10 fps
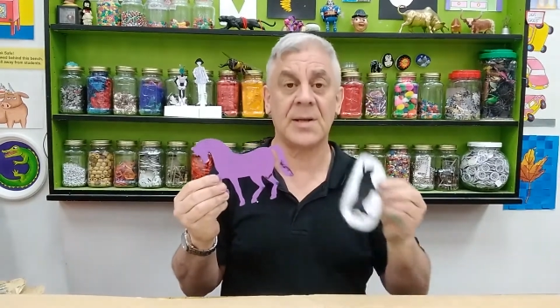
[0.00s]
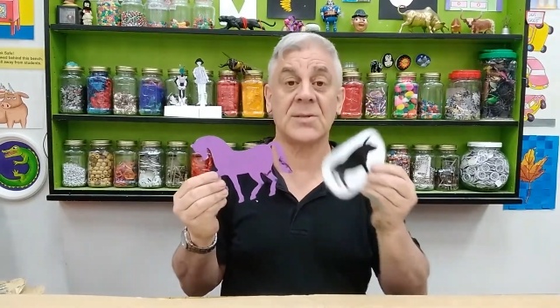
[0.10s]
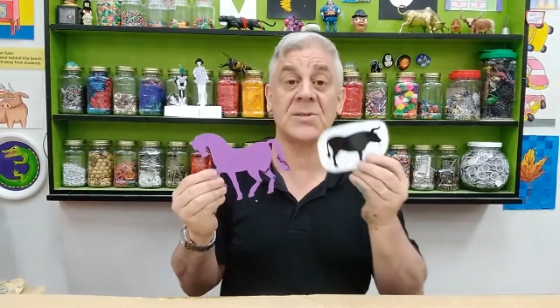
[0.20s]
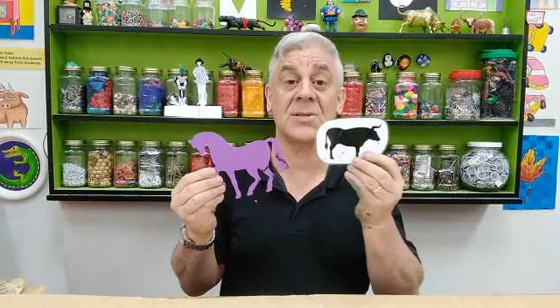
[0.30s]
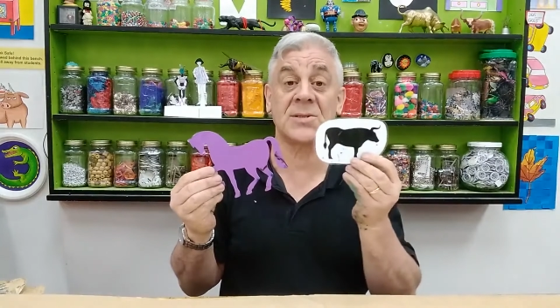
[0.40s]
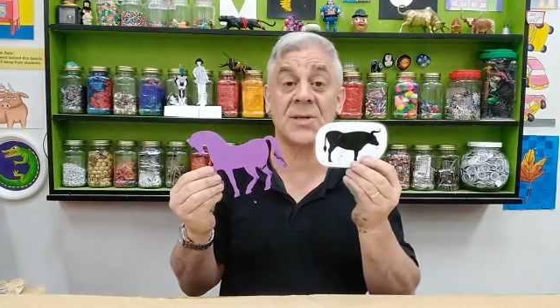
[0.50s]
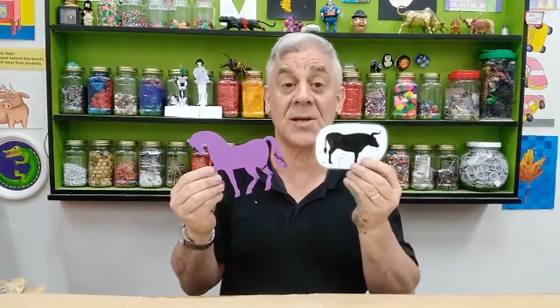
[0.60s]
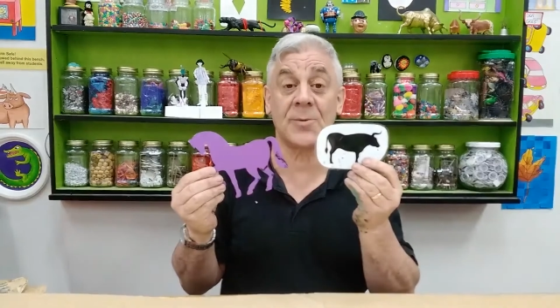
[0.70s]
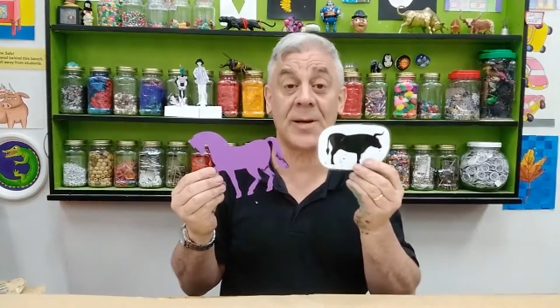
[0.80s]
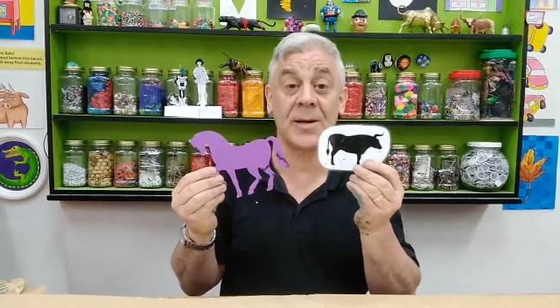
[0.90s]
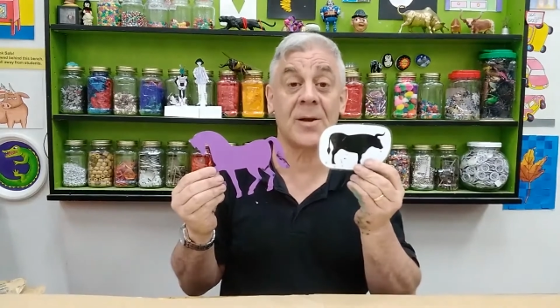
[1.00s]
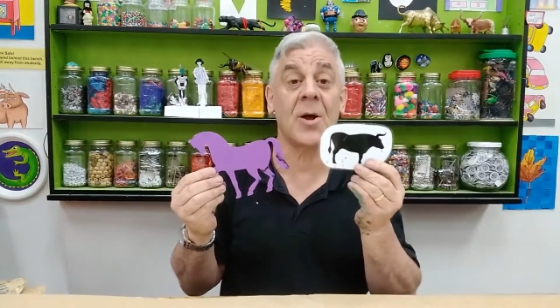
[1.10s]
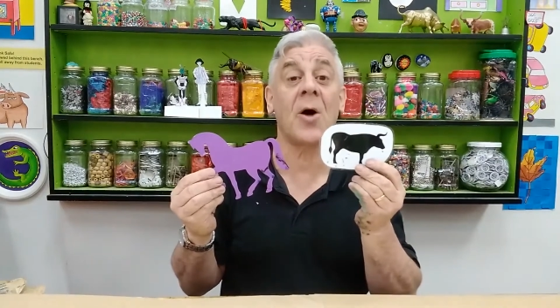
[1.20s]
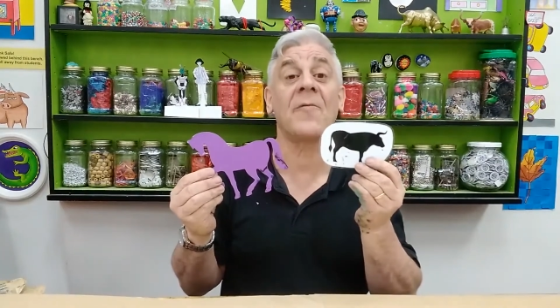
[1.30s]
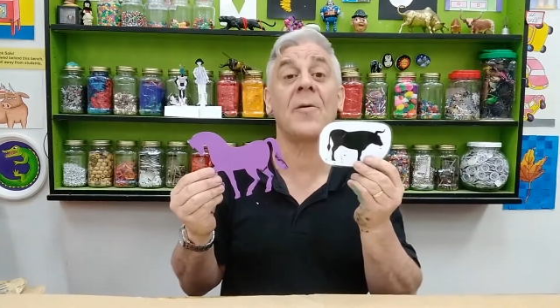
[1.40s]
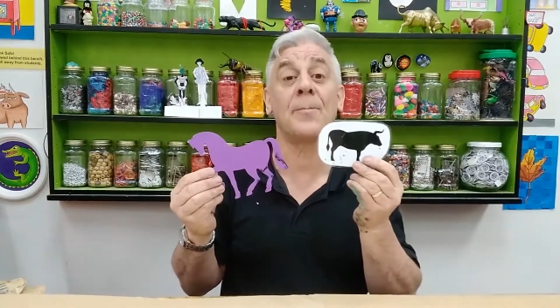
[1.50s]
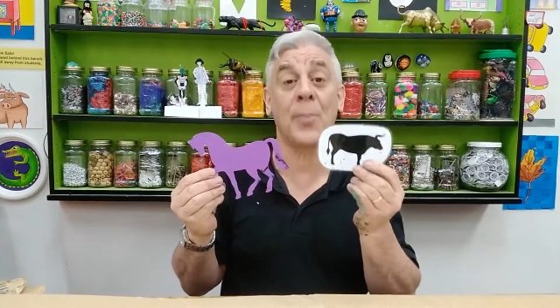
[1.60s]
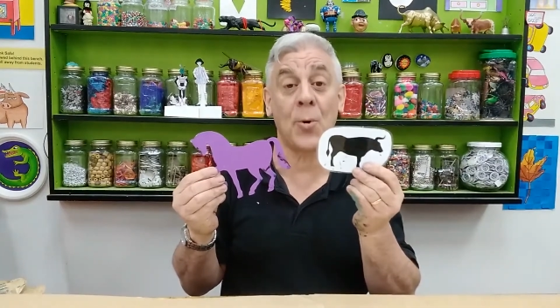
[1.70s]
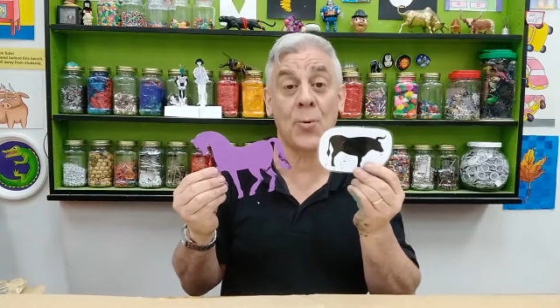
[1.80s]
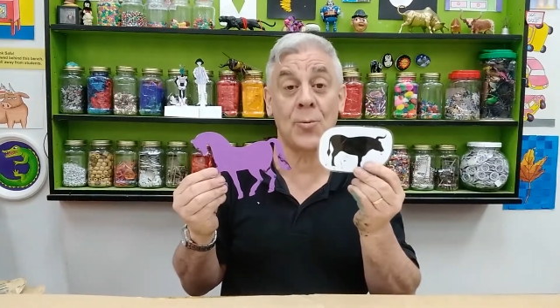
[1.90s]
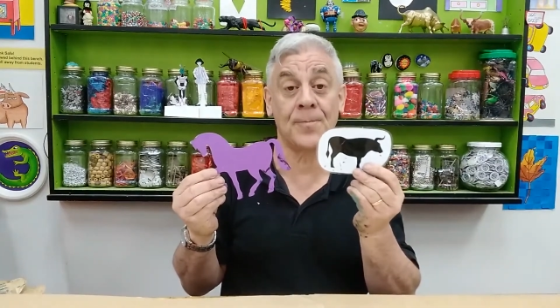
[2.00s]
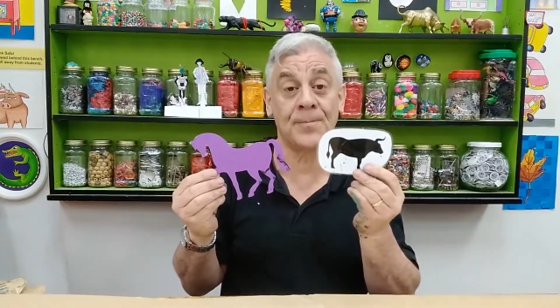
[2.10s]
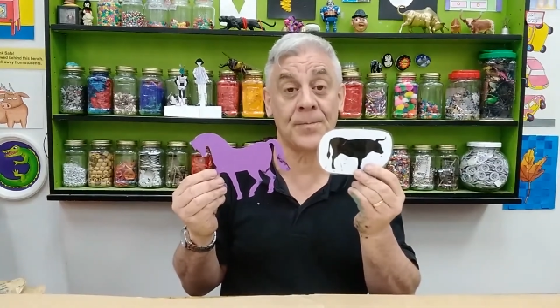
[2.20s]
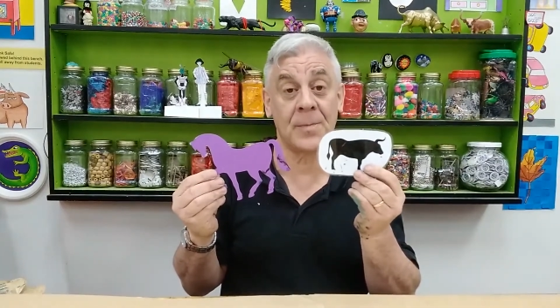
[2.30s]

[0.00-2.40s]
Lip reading: Here's the silhouette of a bull.